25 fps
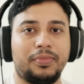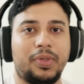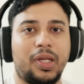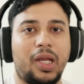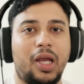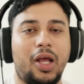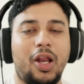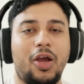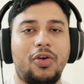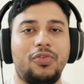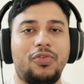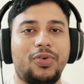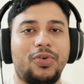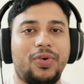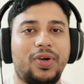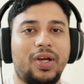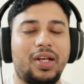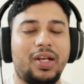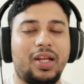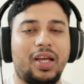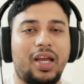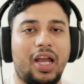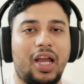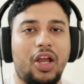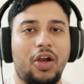Hello
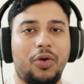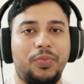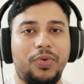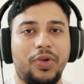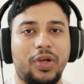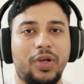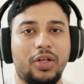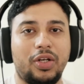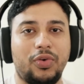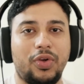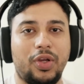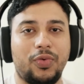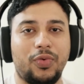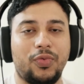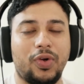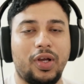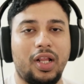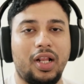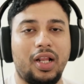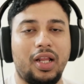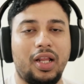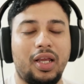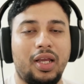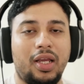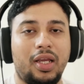everyone, I hope you are doing
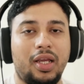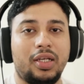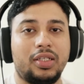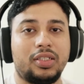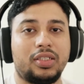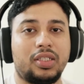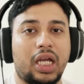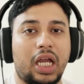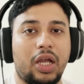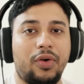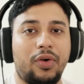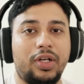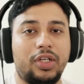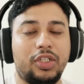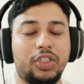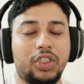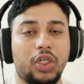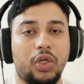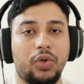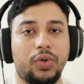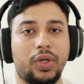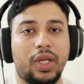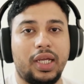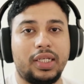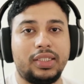well. So I want to
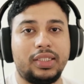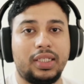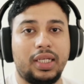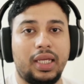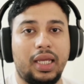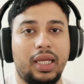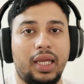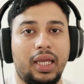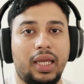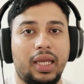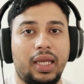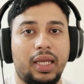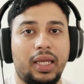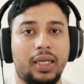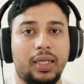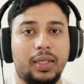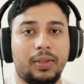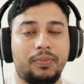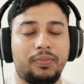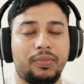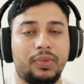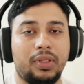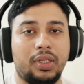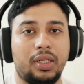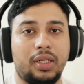showcase a
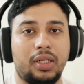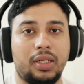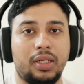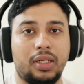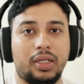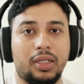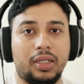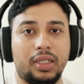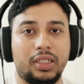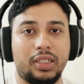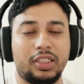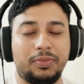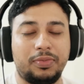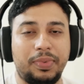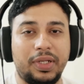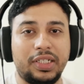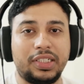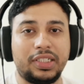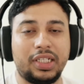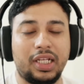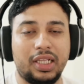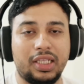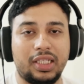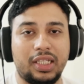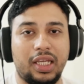
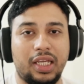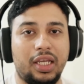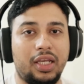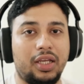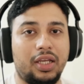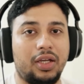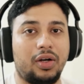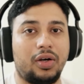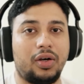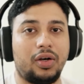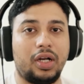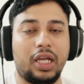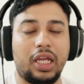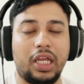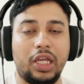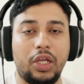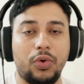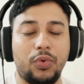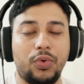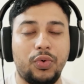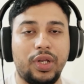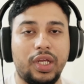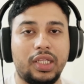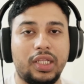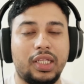special thing or a
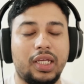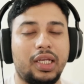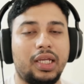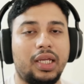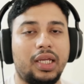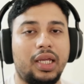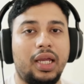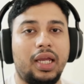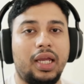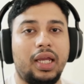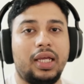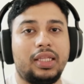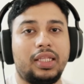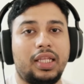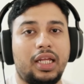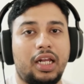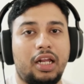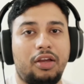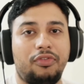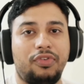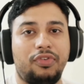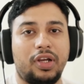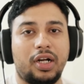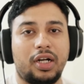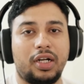unique thing that I
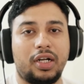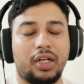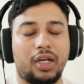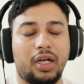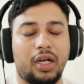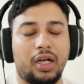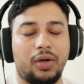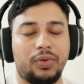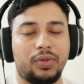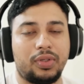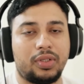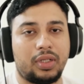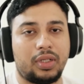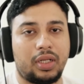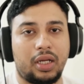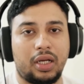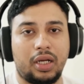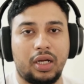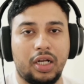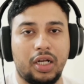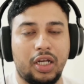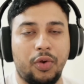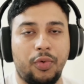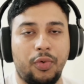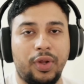figured out
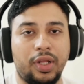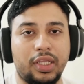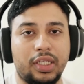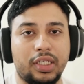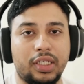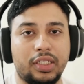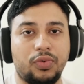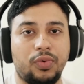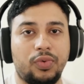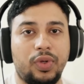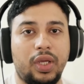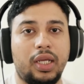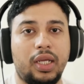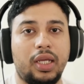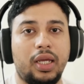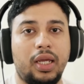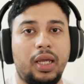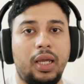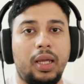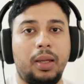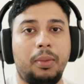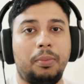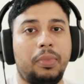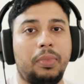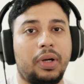during this week.
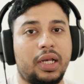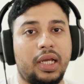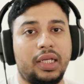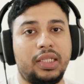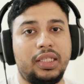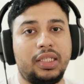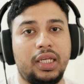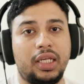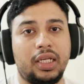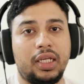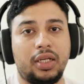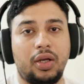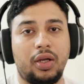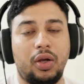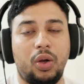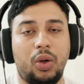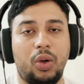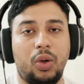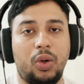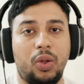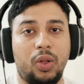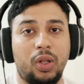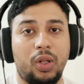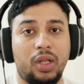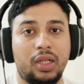But I think
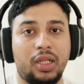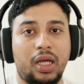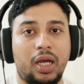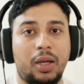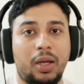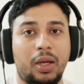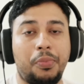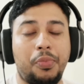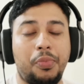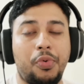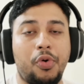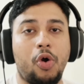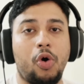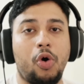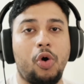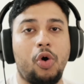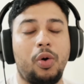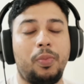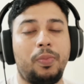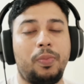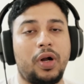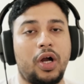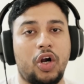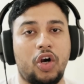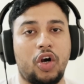all the pro
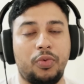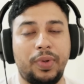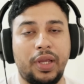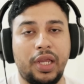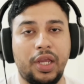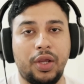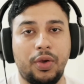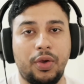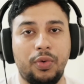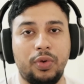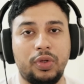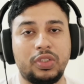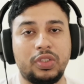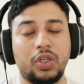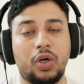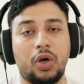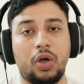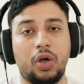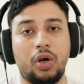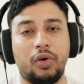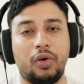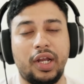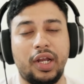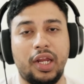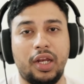Power BI gurus
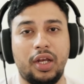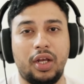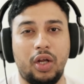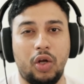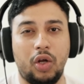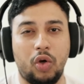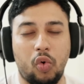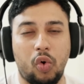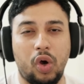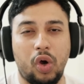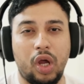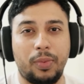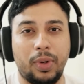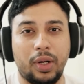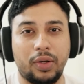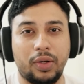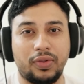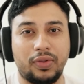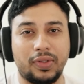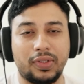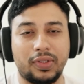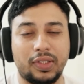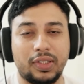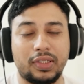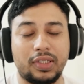already know about
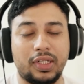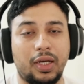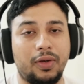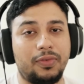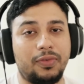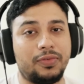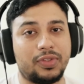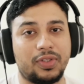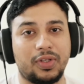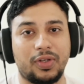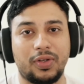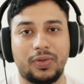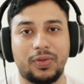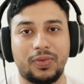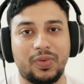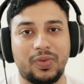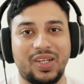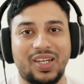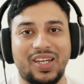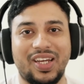this stuff, so